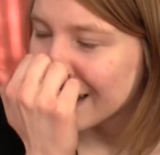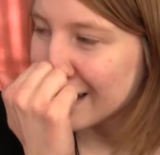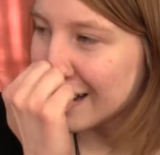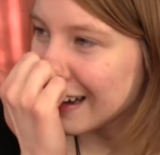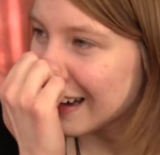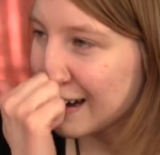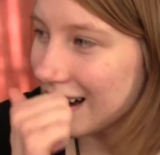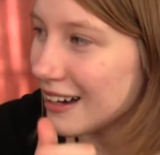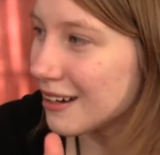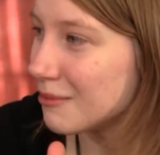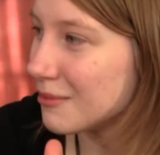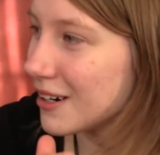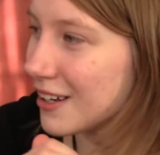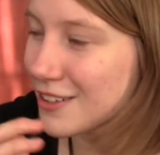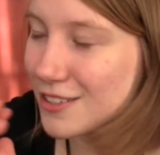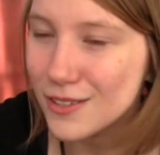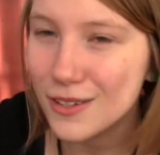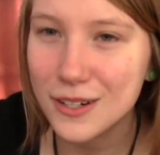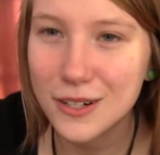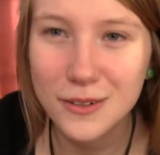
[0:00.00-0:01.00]
And
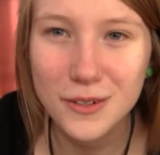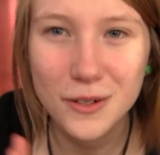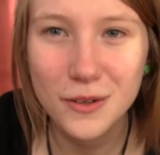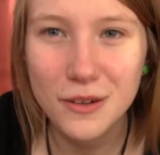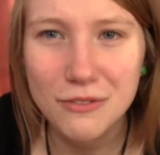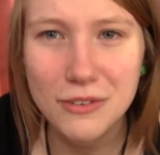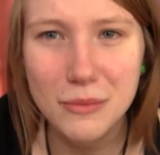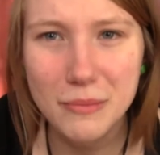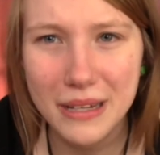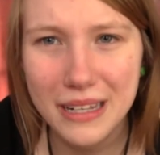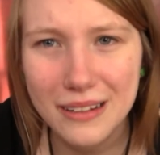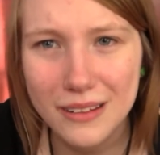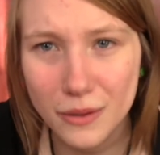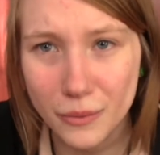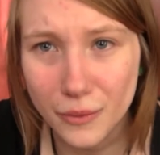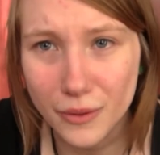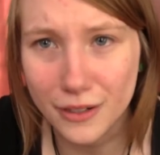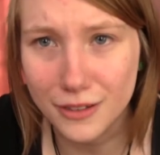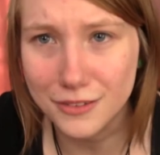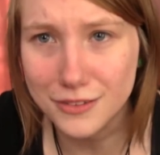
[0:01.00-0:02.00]
also, I don't know every band in the
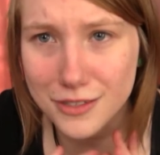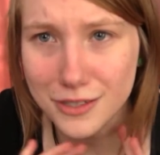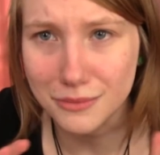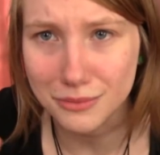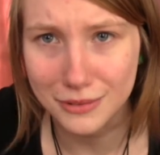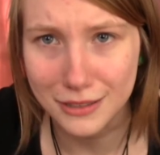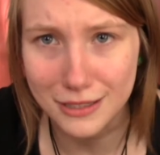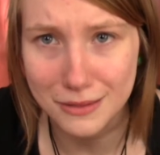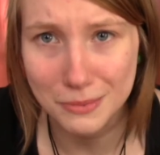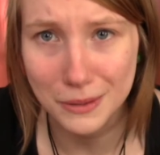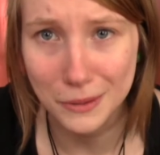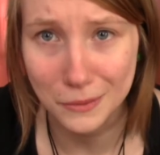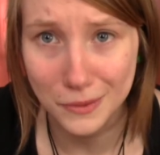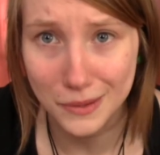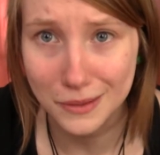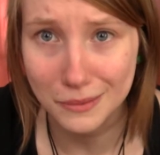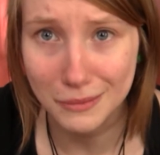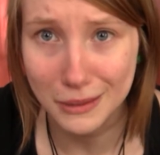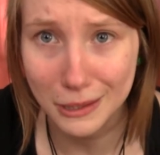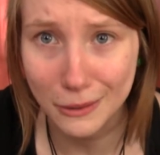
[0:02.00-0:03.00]
world, so please bear
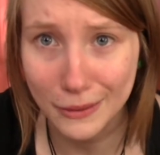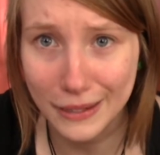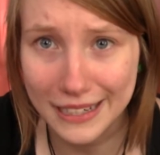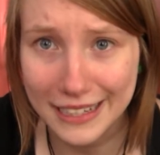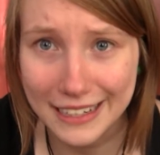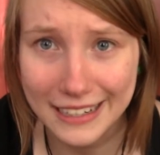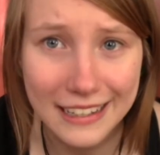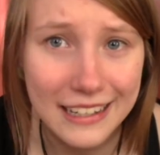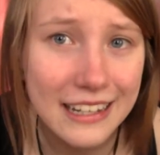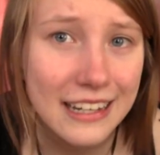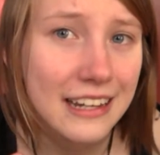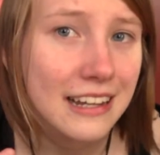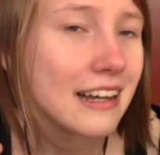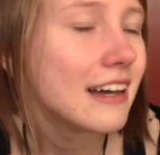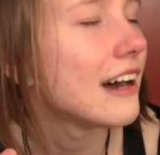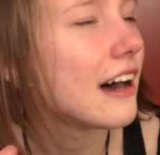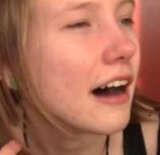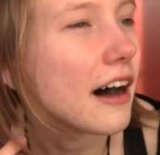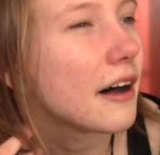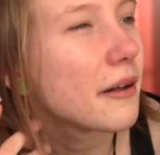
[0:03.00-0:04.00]
with me, okay?
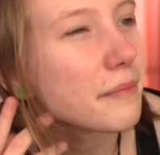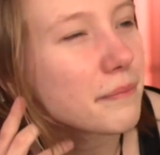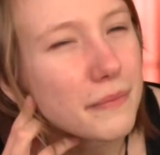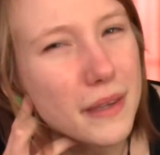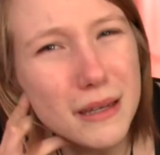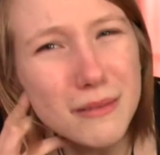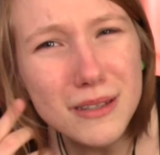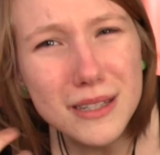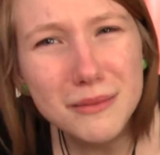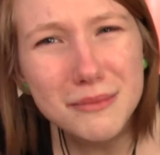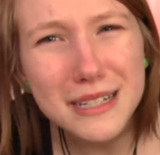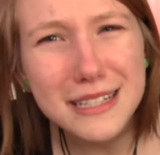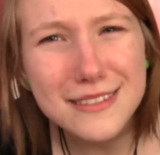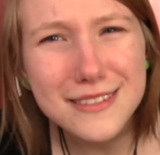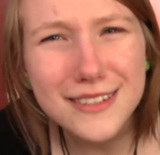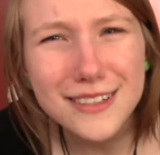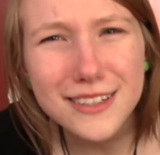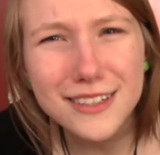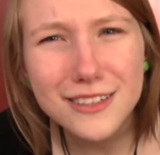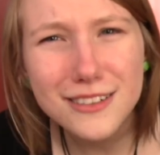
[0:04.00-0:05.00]
Maybe the
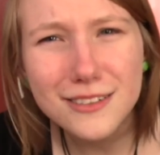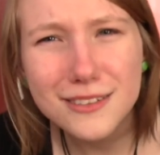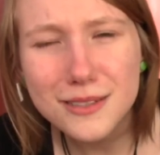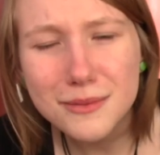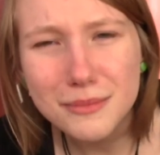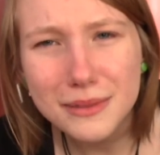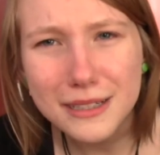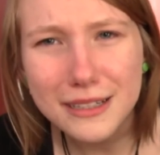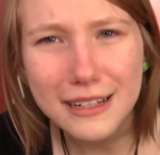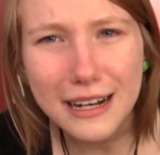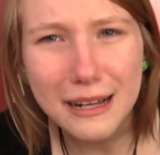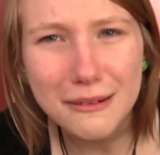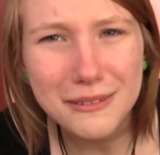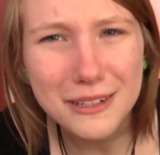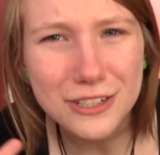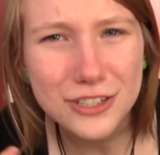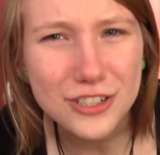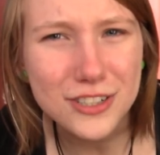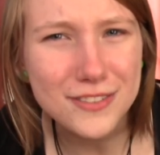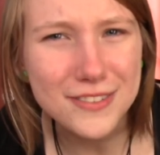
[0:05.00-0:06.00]
Menzingers, but I'm
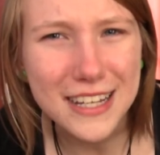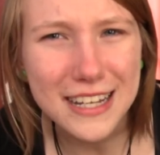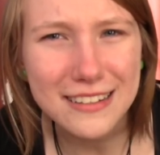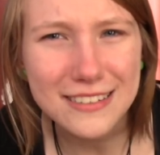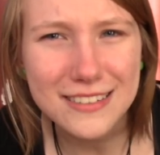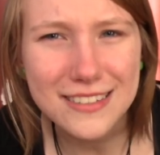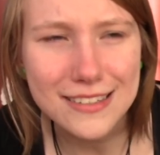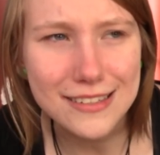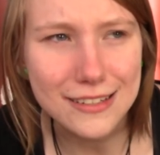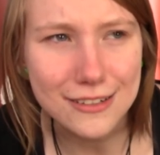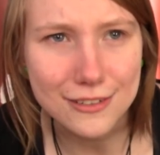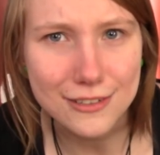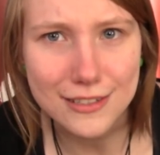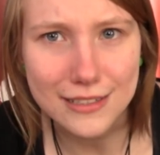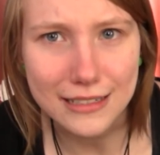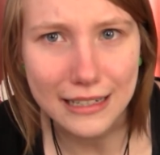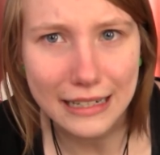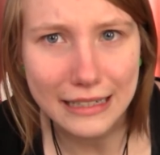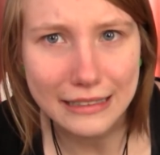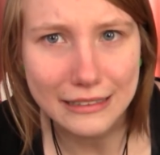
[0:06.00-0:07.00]
not sure if that's their
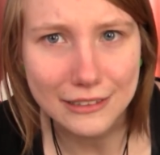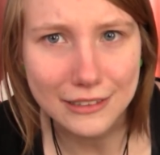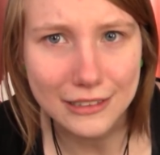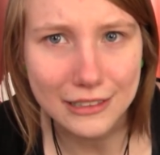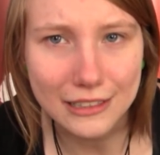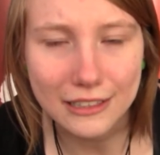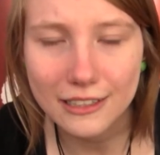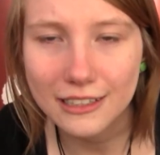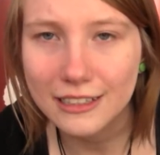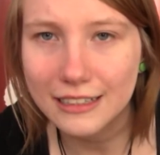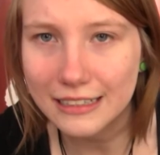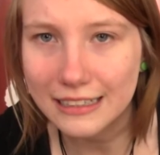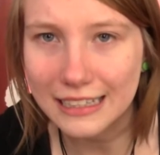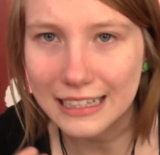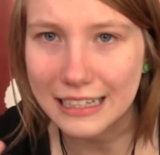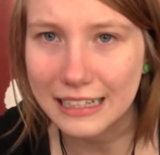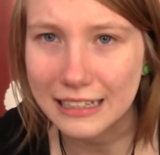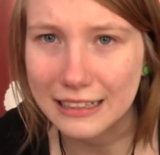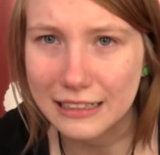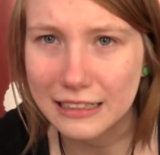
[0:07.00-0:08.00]
style.
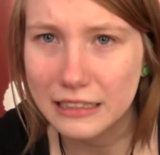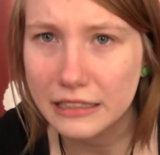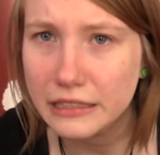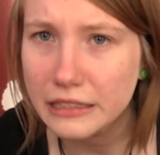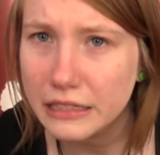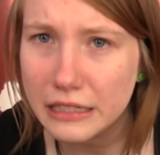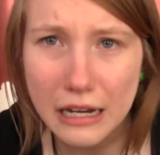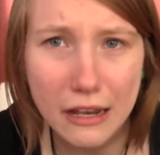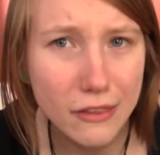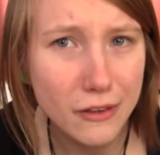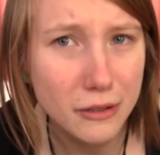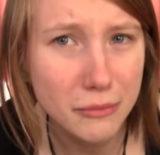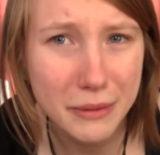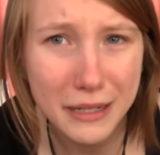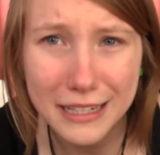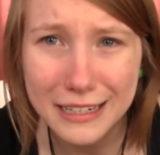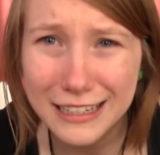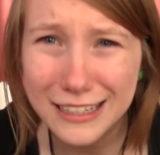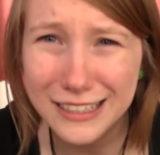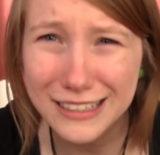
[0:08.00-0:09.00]
Again, another
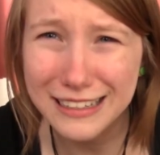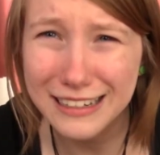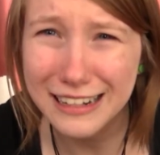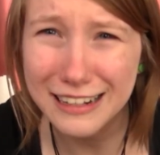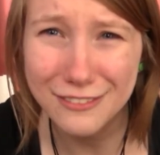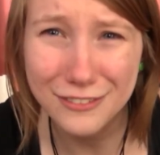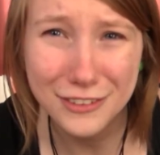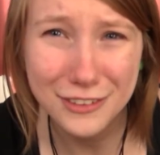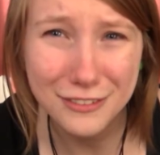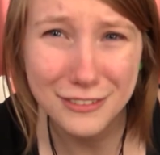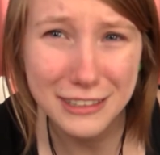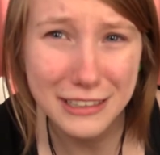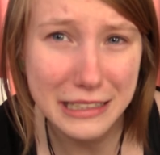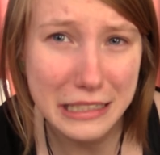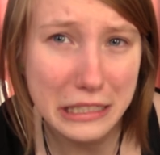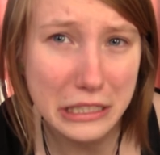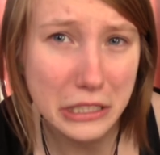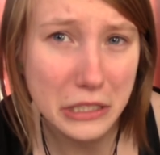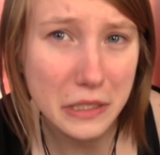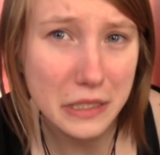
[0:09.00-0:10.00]
band I never
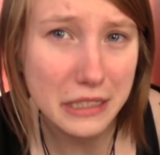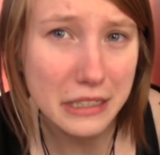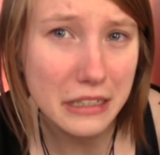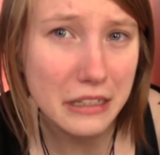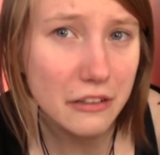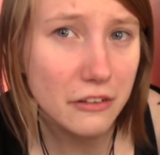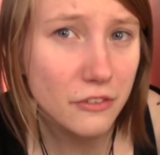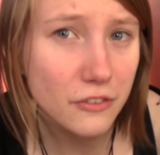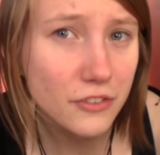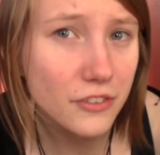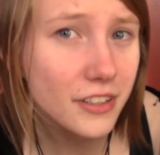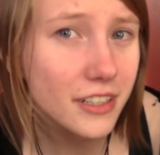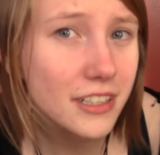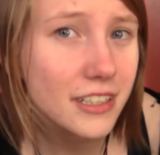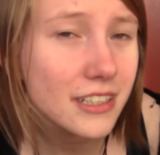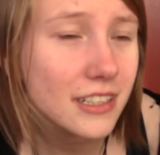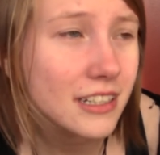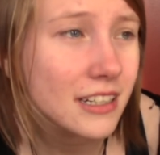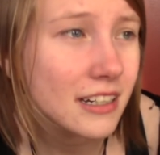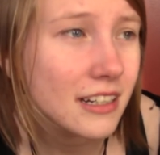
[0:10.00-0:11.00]
really heard of.
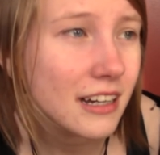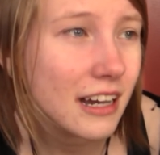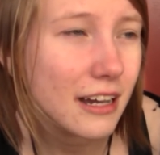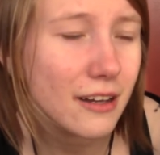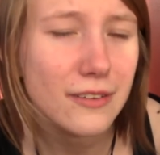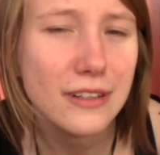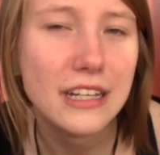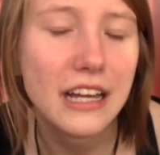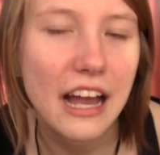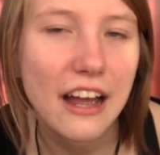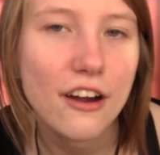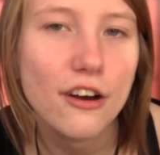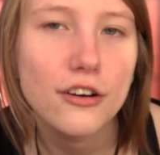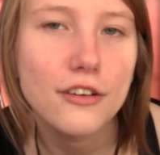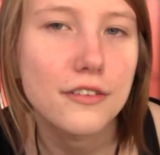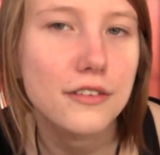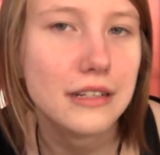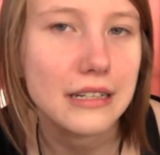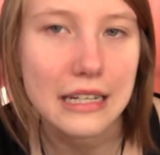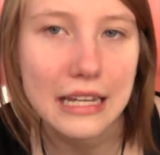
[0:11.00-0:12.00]
I heard
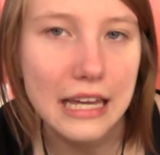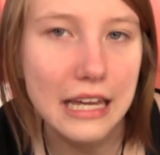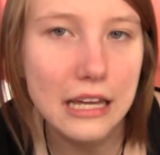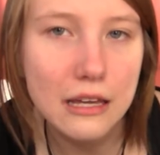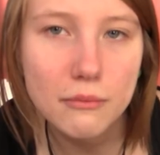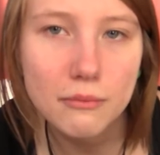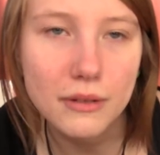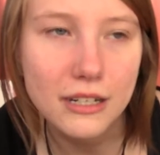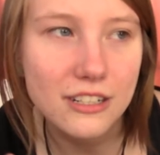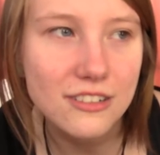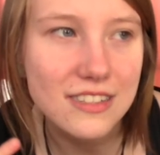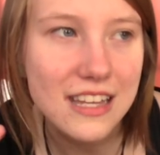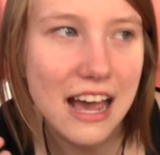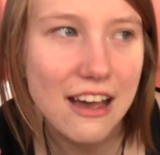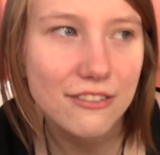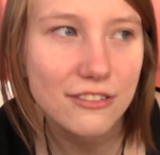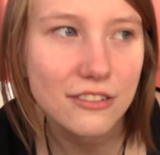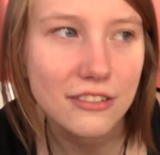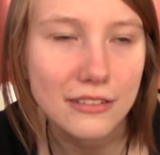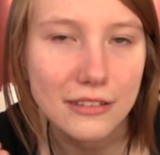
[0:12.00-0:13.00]
of a name, but I just
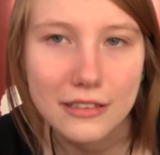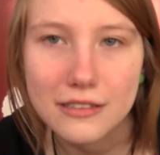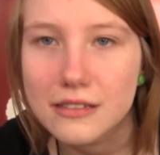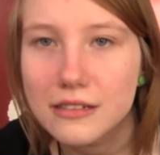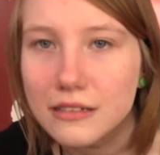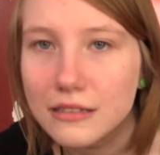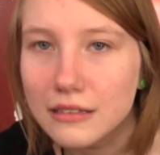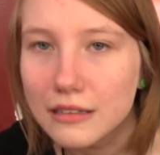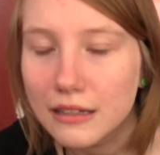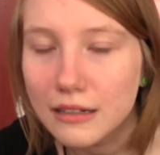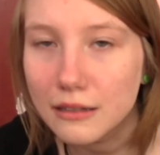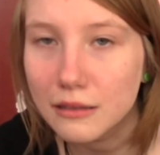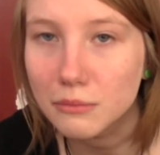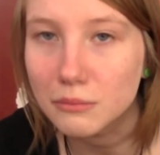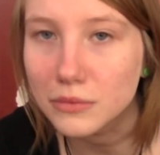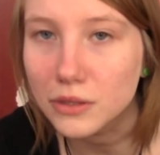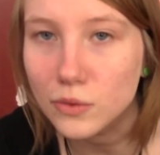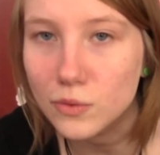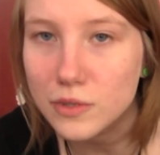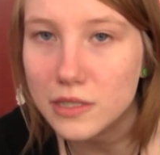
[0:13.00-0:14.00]
haven't listened to their
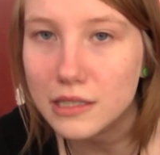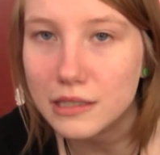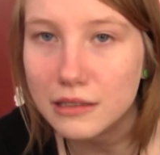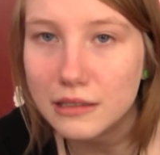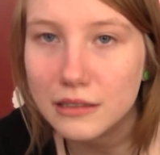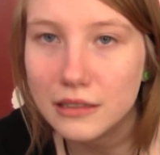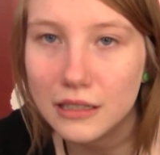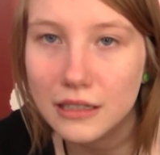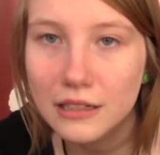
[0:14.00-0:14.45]
music.